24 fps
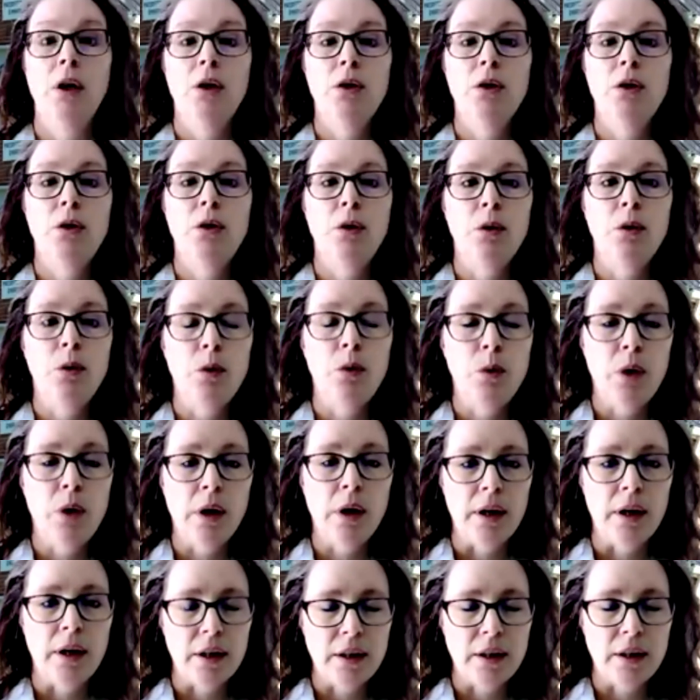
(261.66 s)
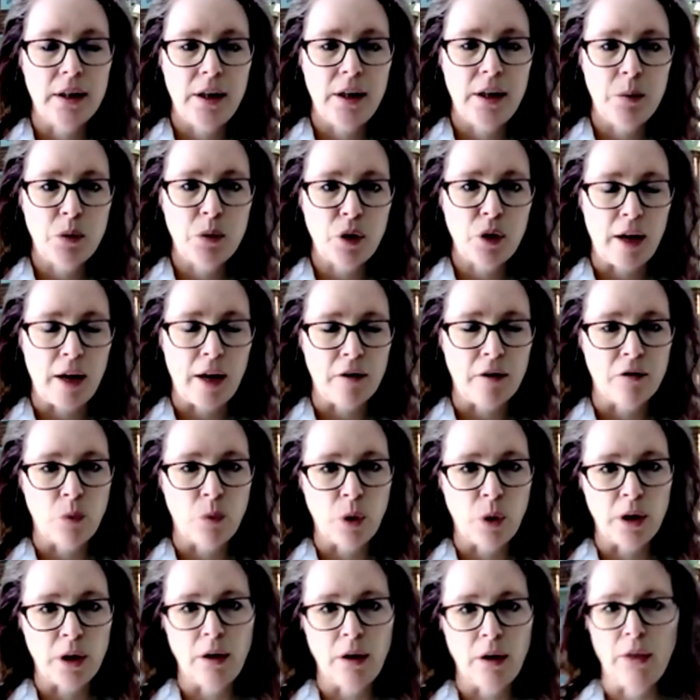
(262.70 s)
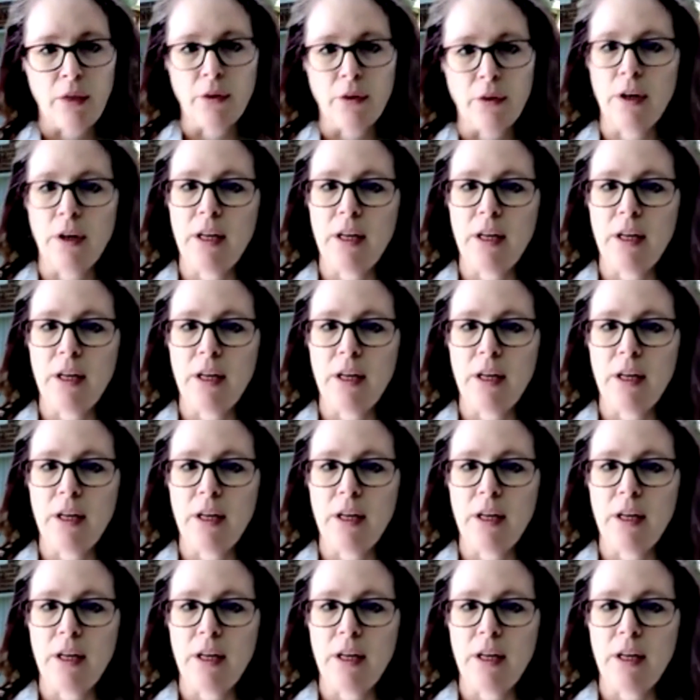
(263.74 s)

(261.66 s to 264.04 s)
to uh, keep track of one another